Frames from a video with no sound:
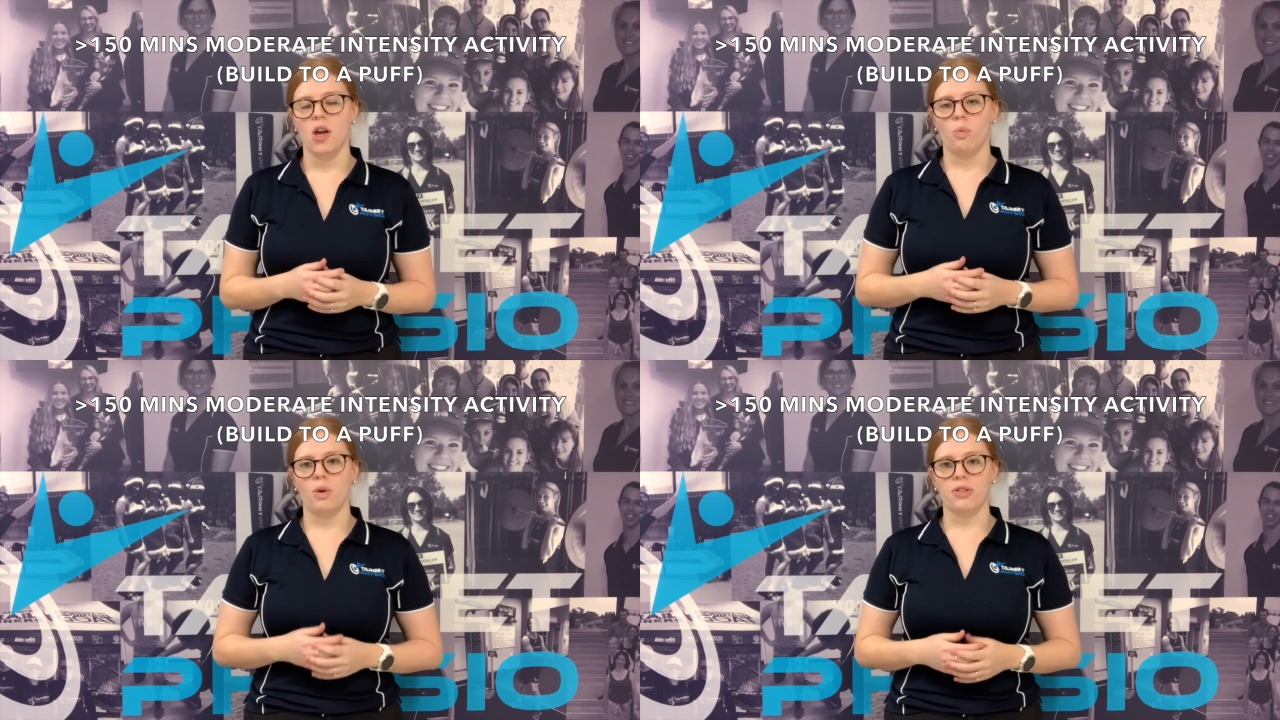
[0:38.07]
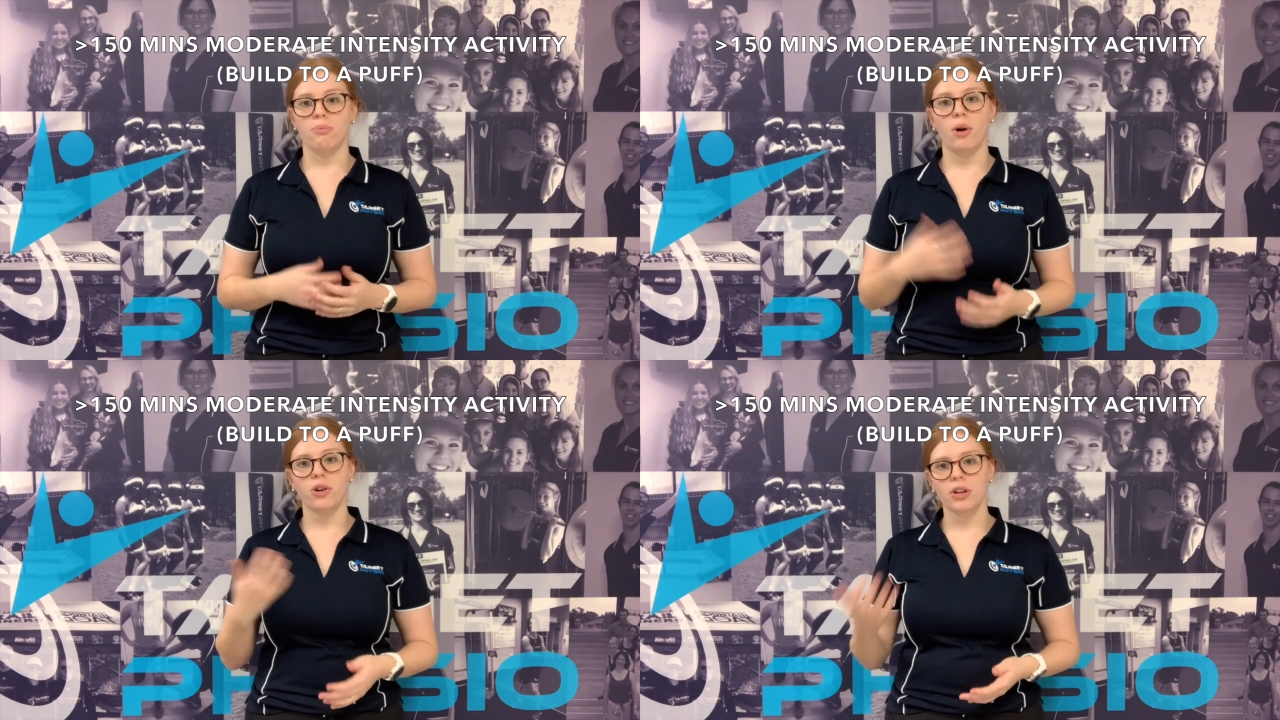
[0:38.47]
with
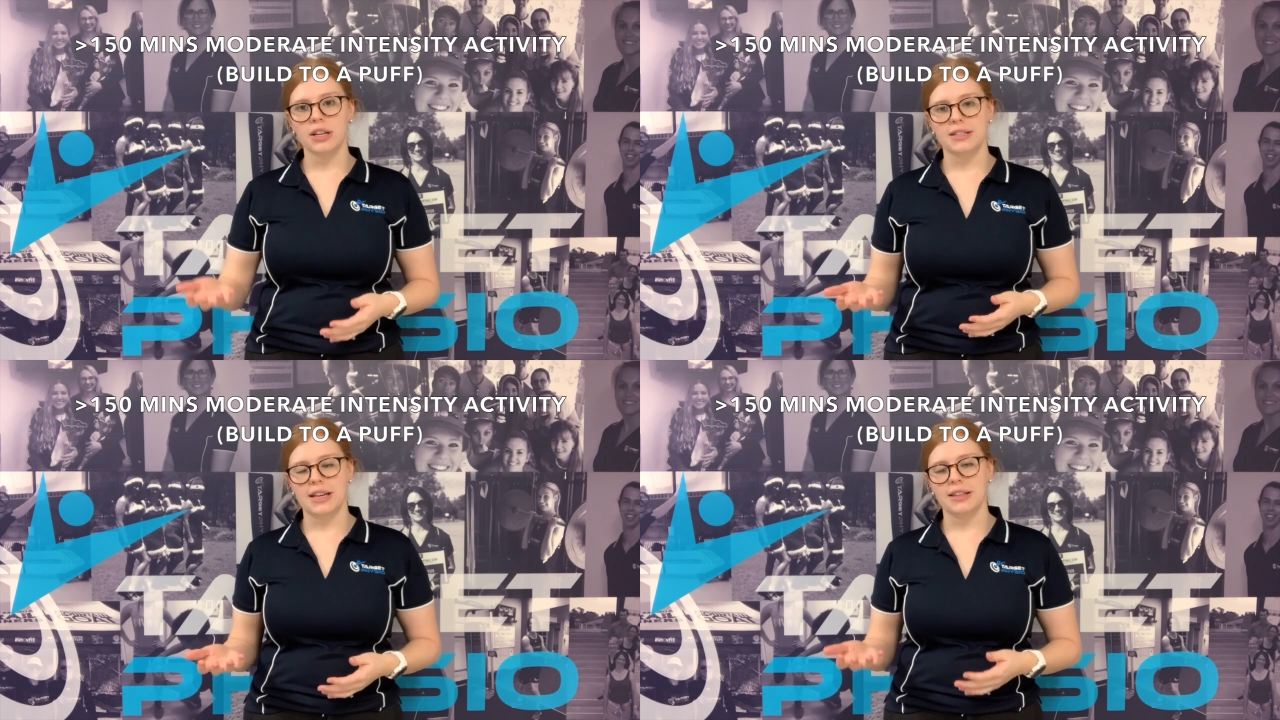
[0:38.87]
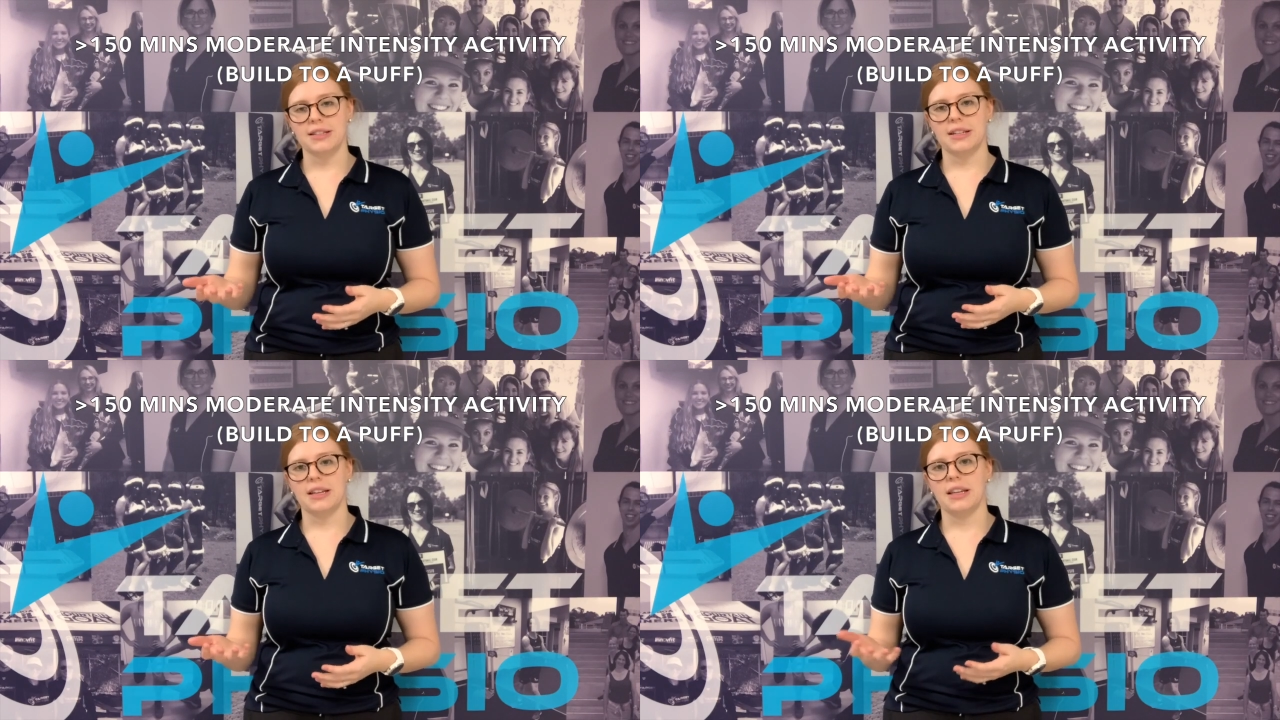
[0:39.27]
moderate
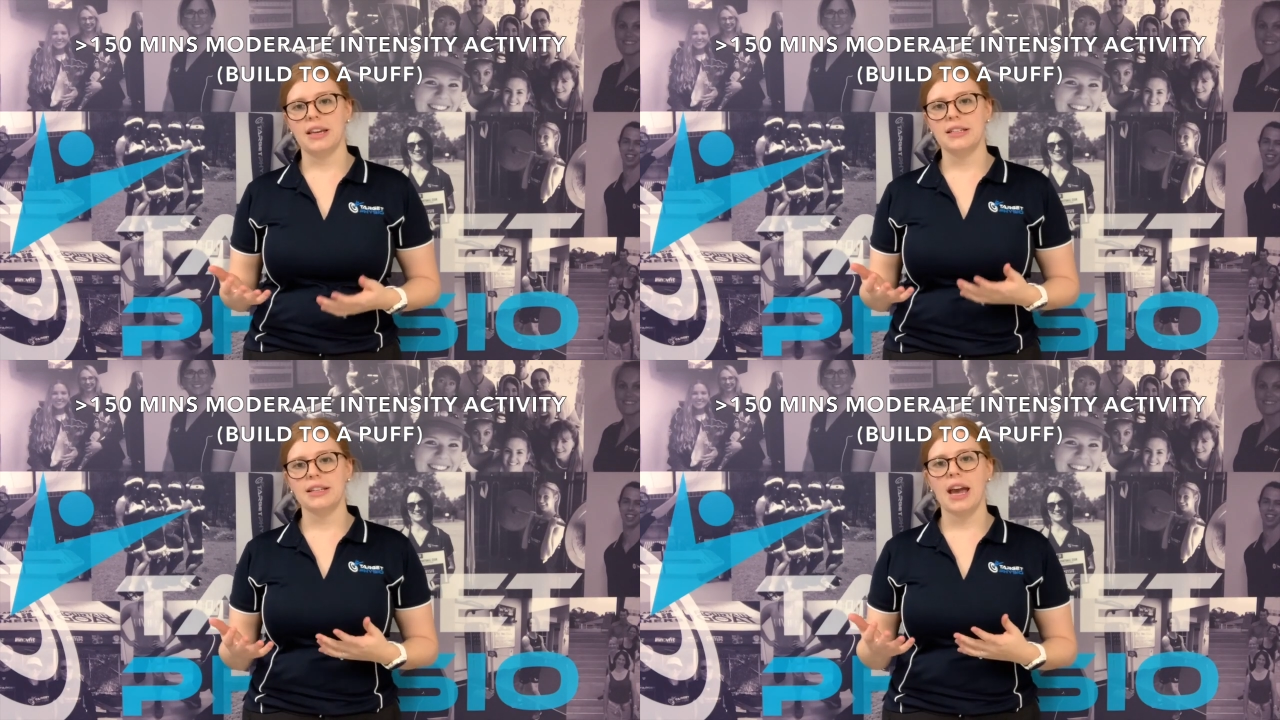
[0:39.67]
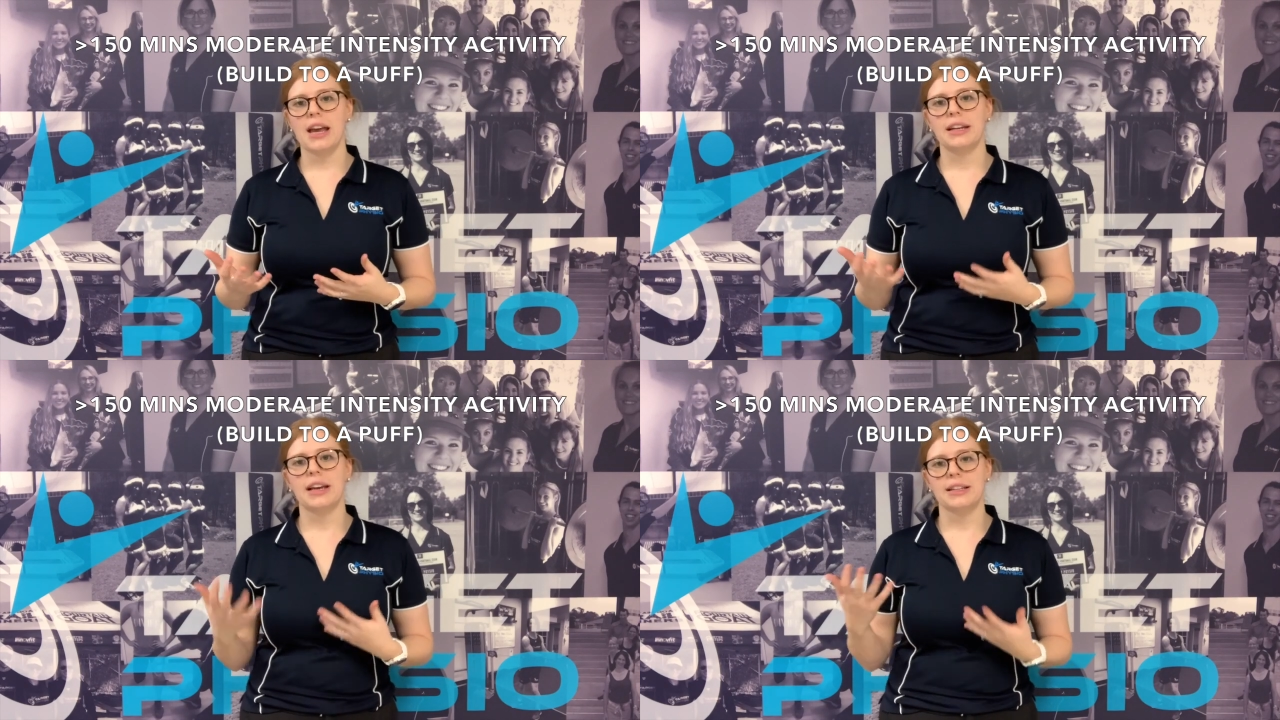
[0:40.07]
intensity
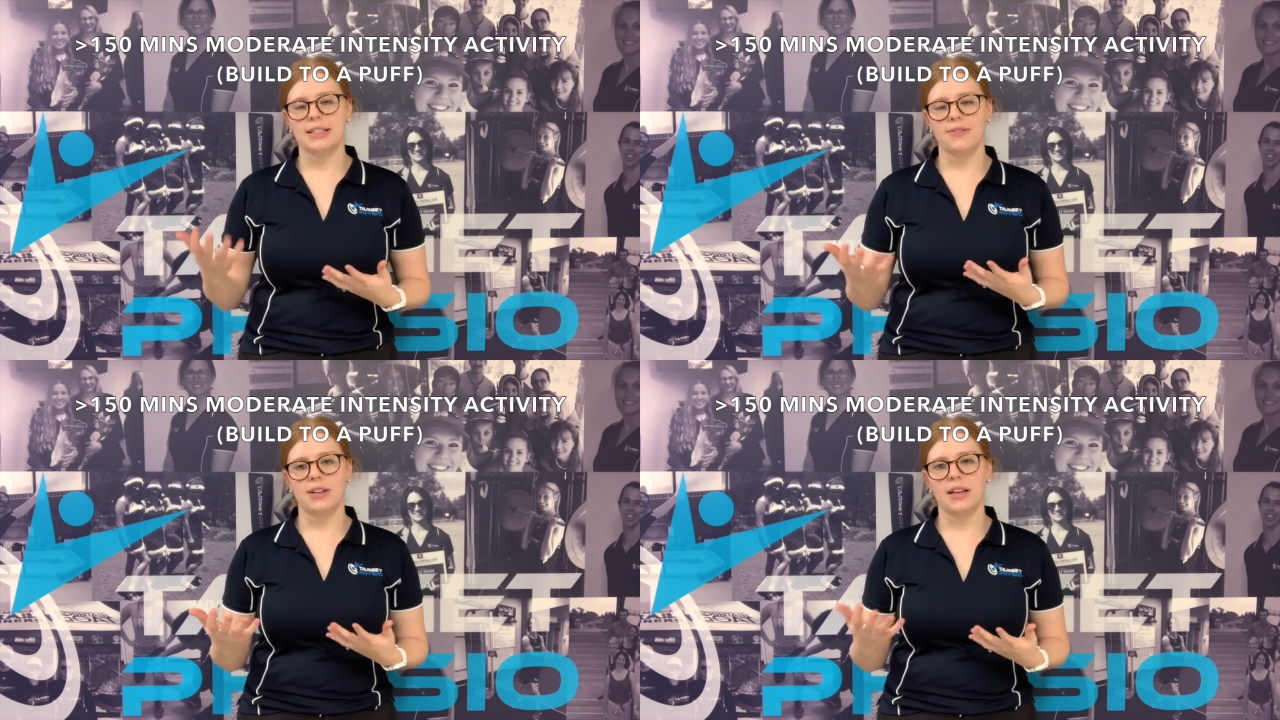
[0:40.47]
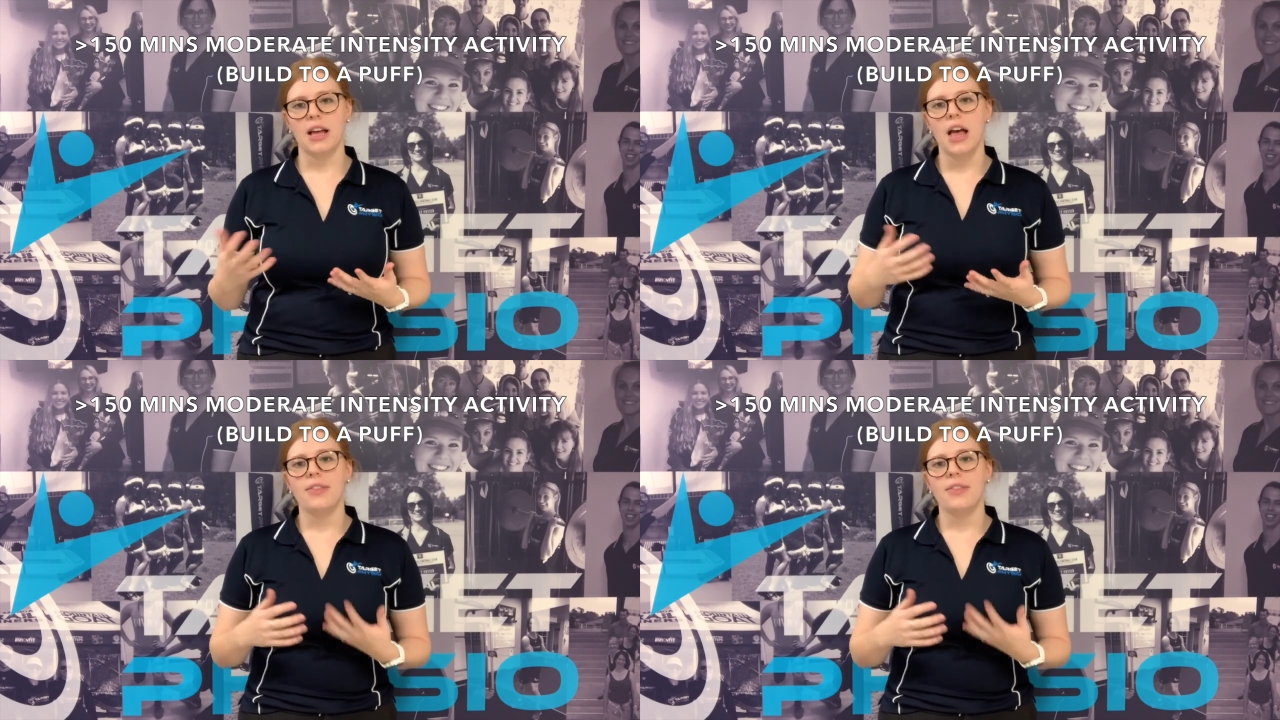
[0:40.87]
indicating activity